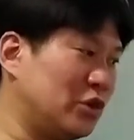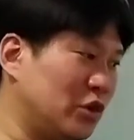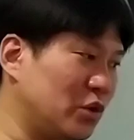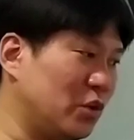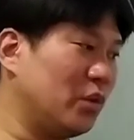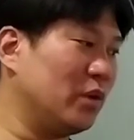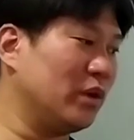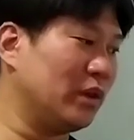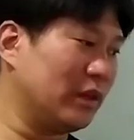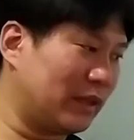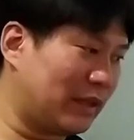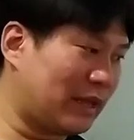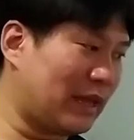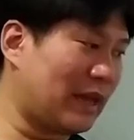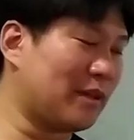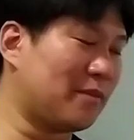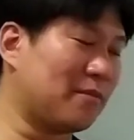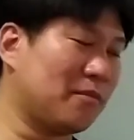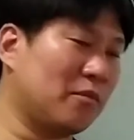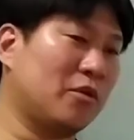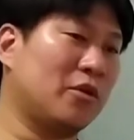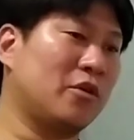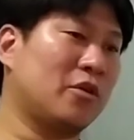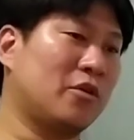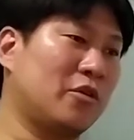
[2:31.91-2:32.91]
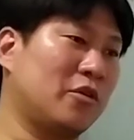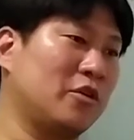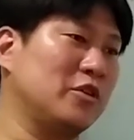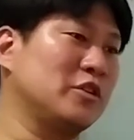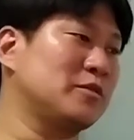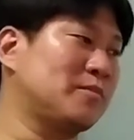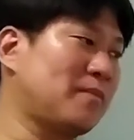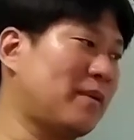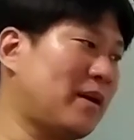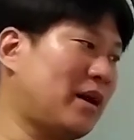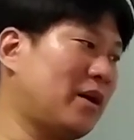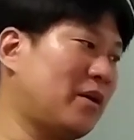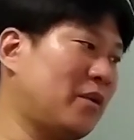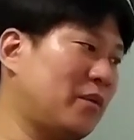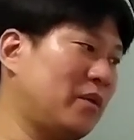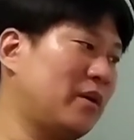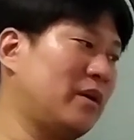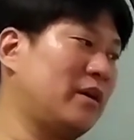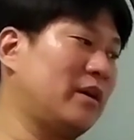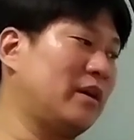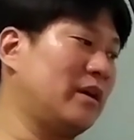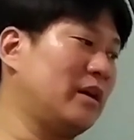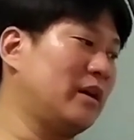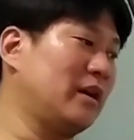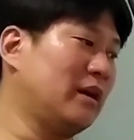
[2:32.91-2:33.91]
You will get more
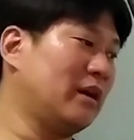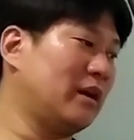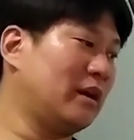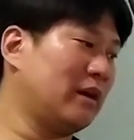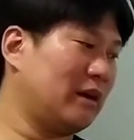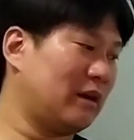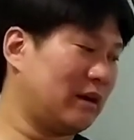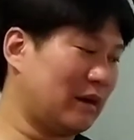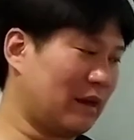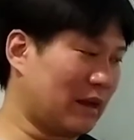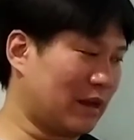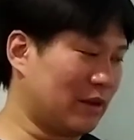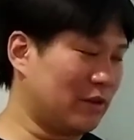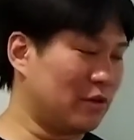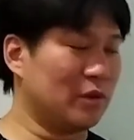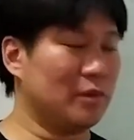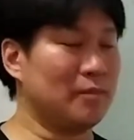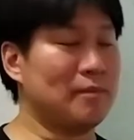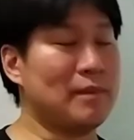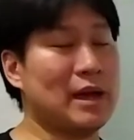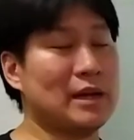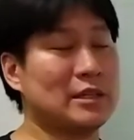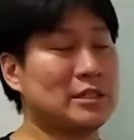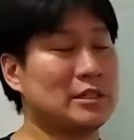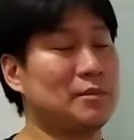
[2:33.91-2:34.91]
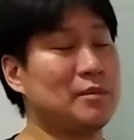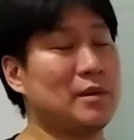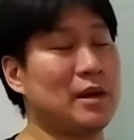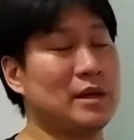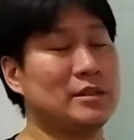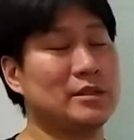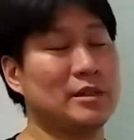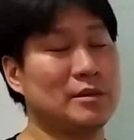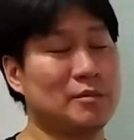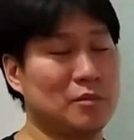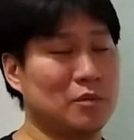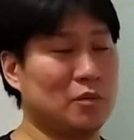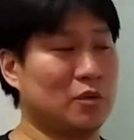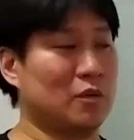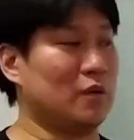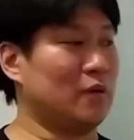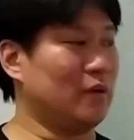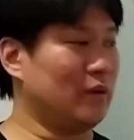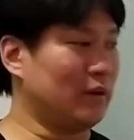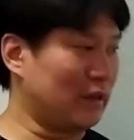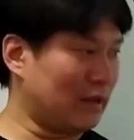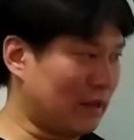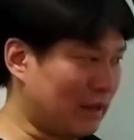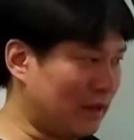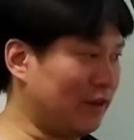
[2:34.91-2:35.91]
horsepower and you will maximize it
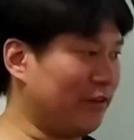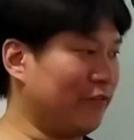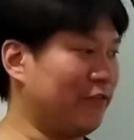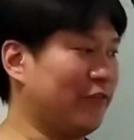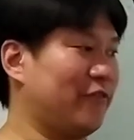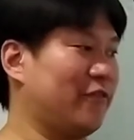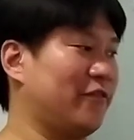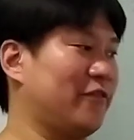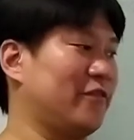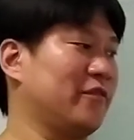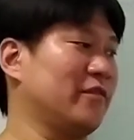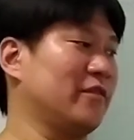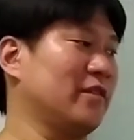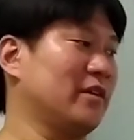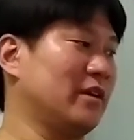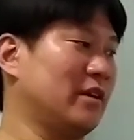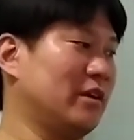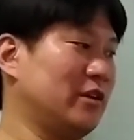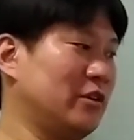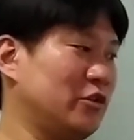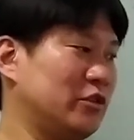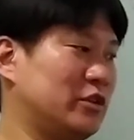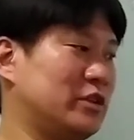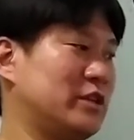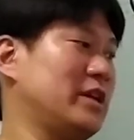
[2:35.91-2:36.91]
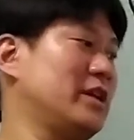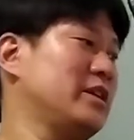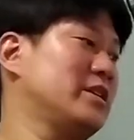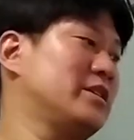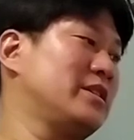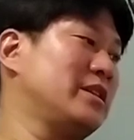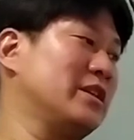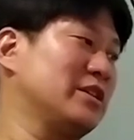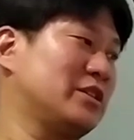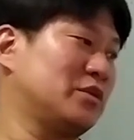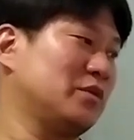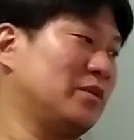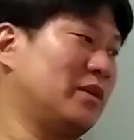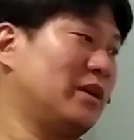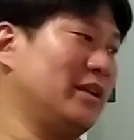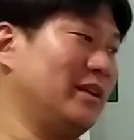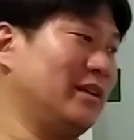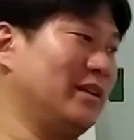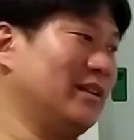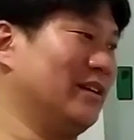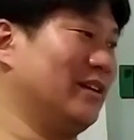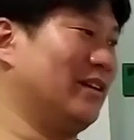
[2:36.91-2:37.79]
more if you change this one.